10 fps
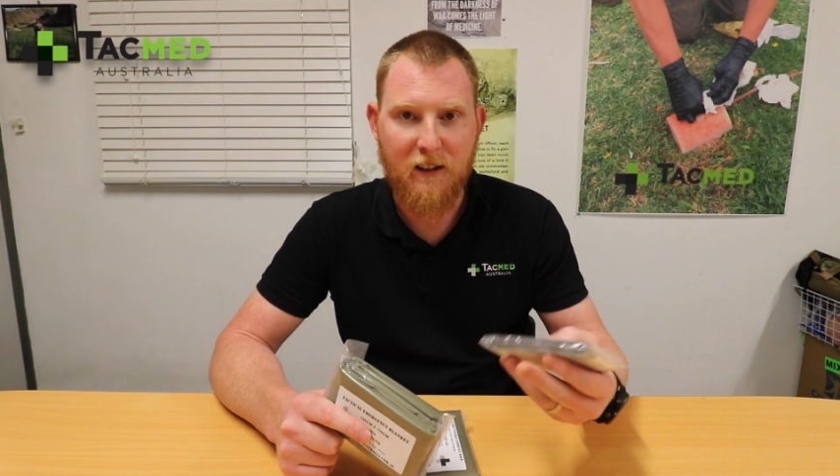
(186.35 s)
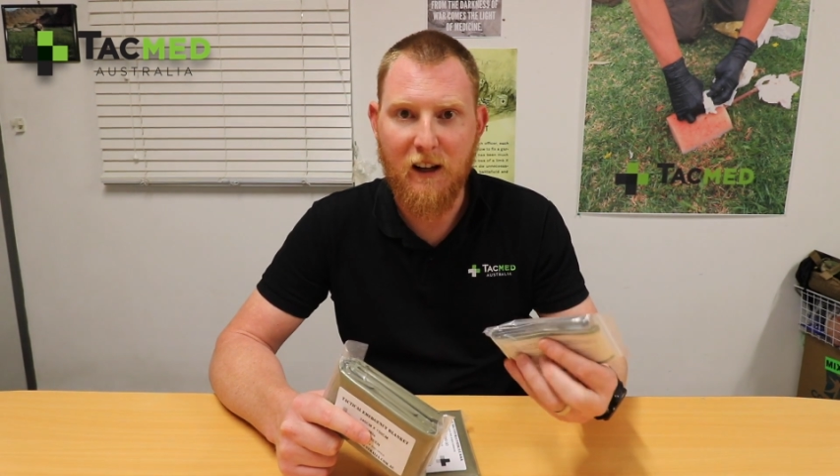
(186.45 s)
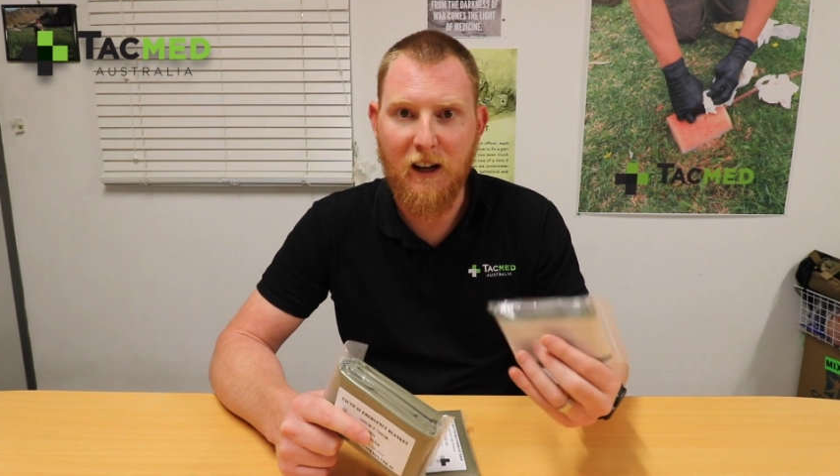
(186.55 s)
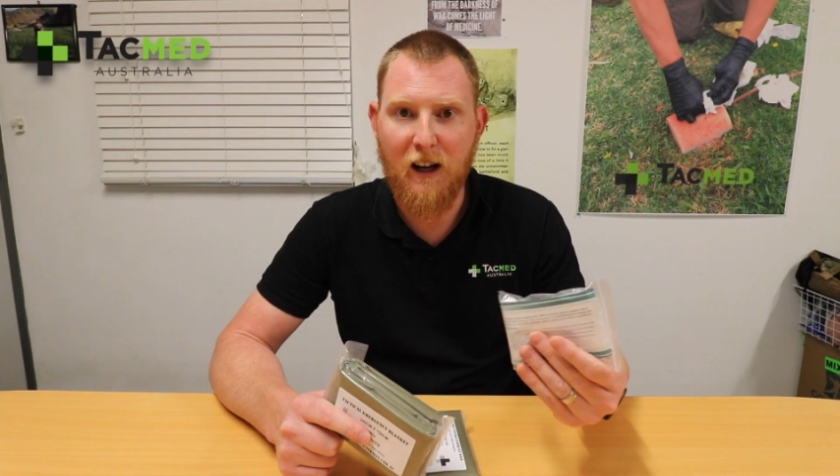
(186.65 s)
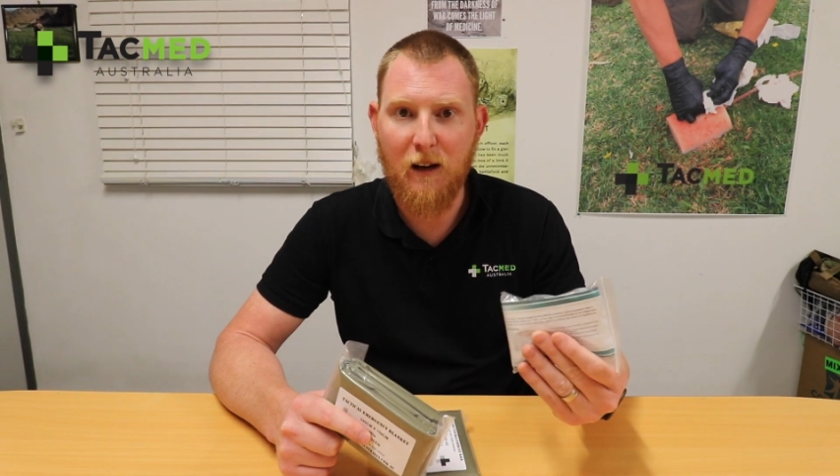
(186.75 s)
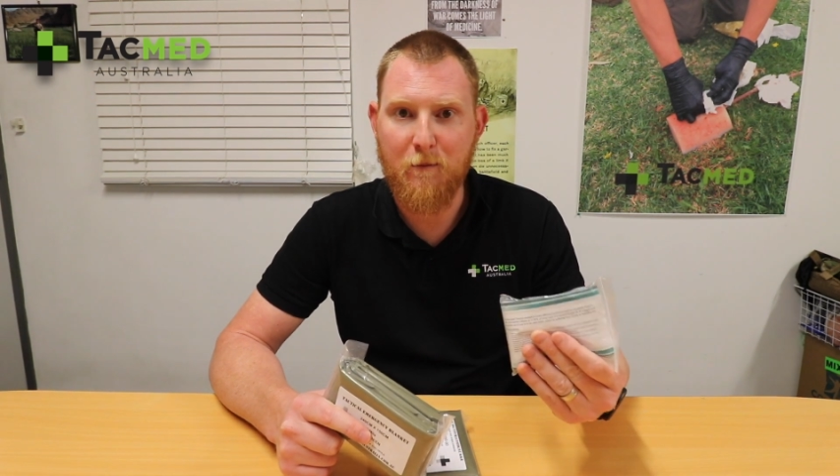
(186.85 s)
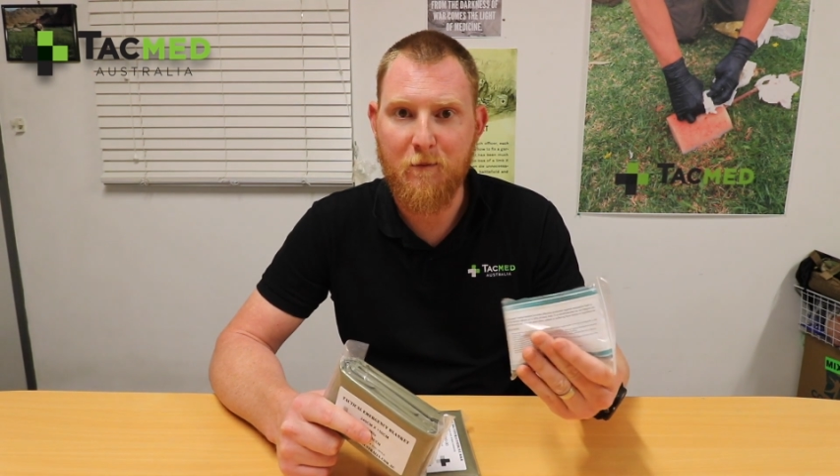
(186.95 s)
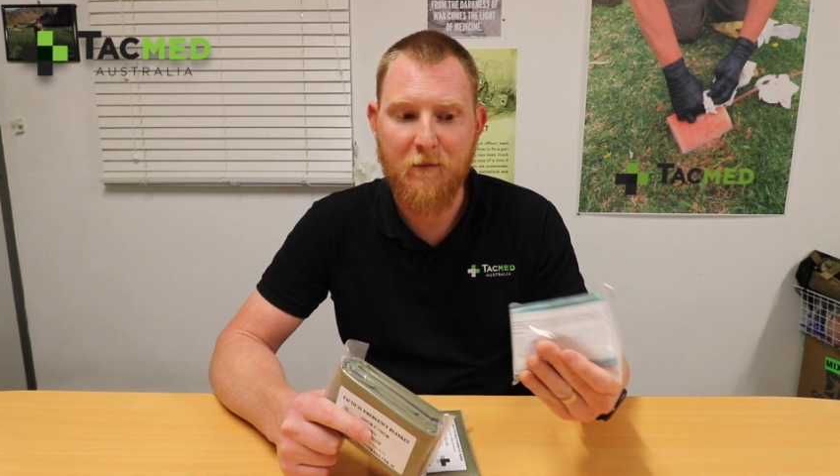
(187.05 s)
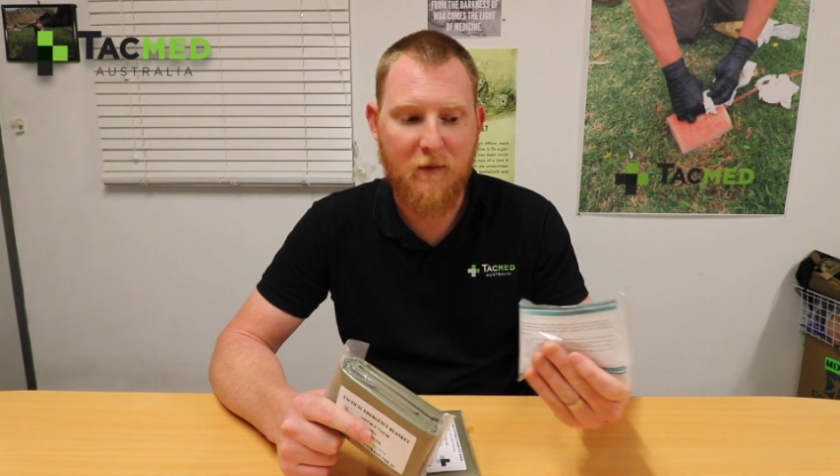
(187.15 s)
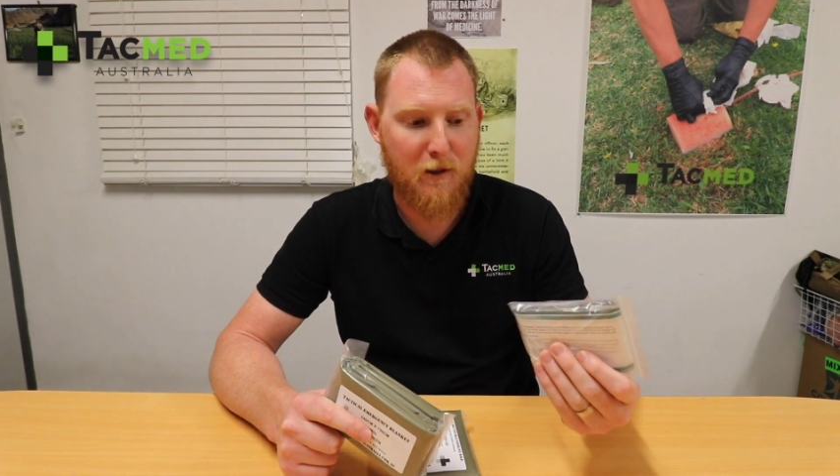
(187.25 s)

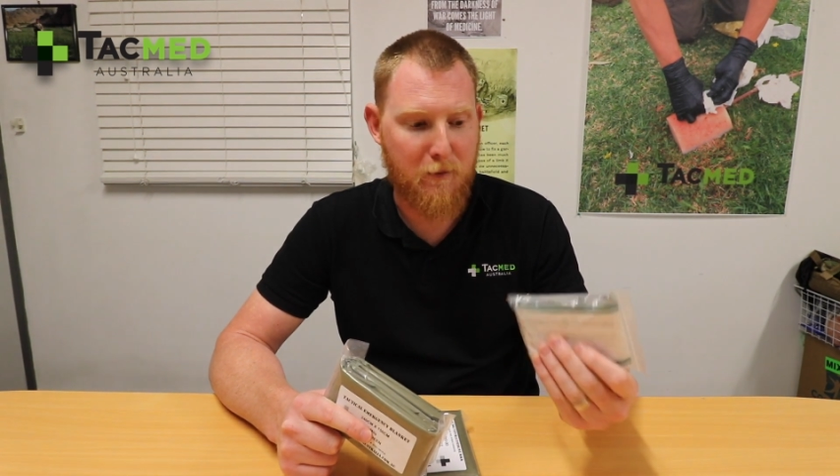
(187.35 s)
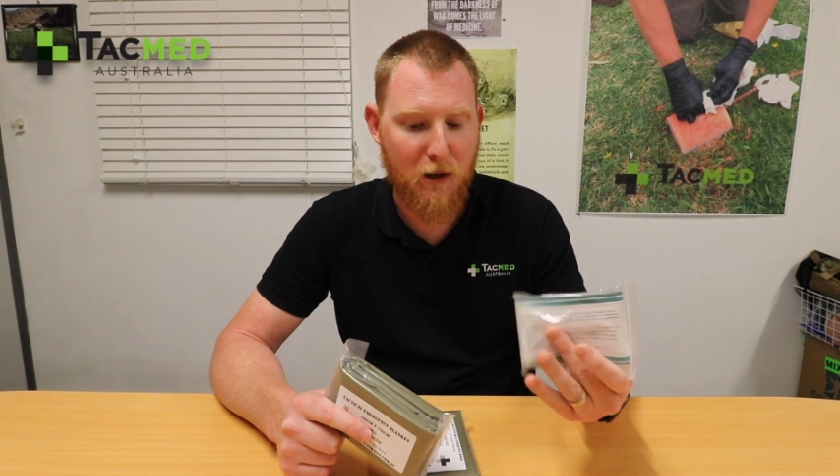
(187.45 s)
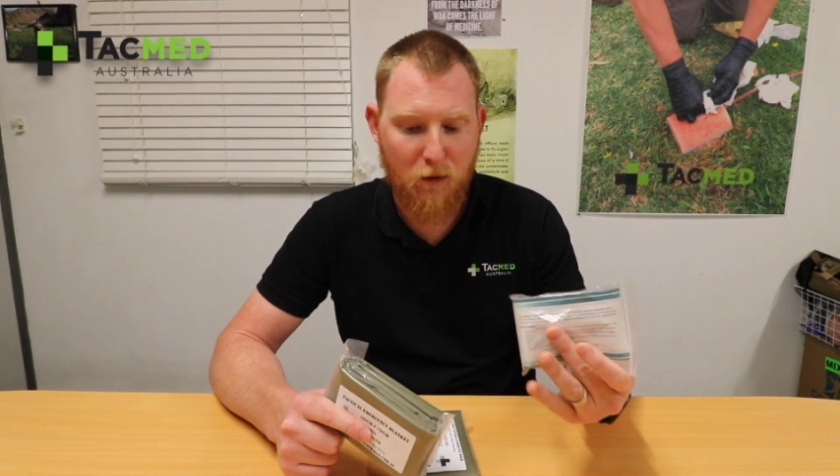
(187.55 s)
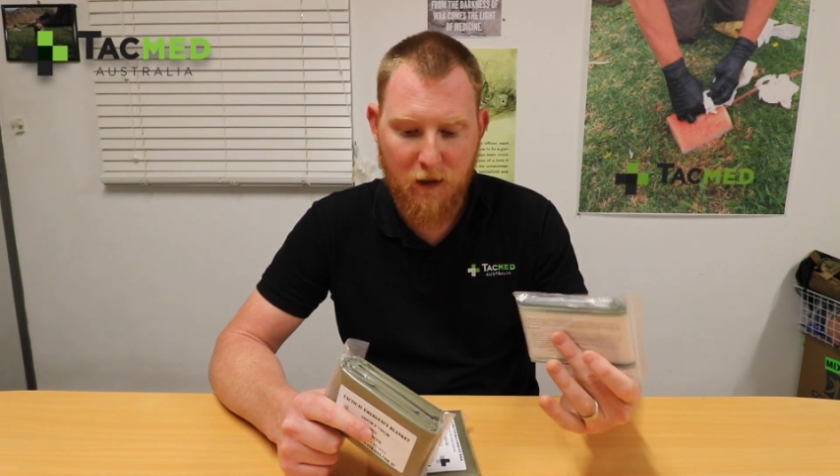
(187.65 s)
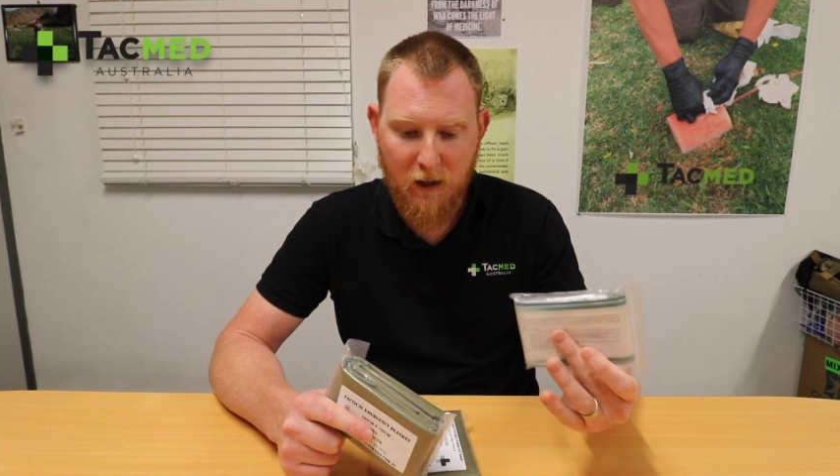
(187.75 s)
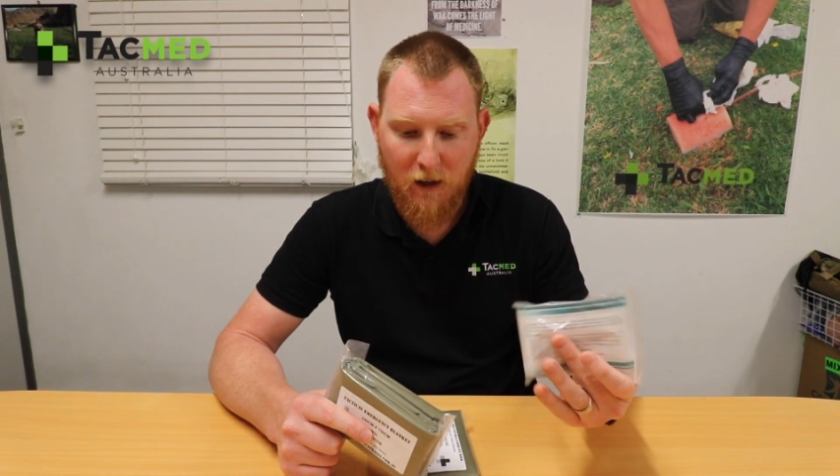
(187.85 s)
metal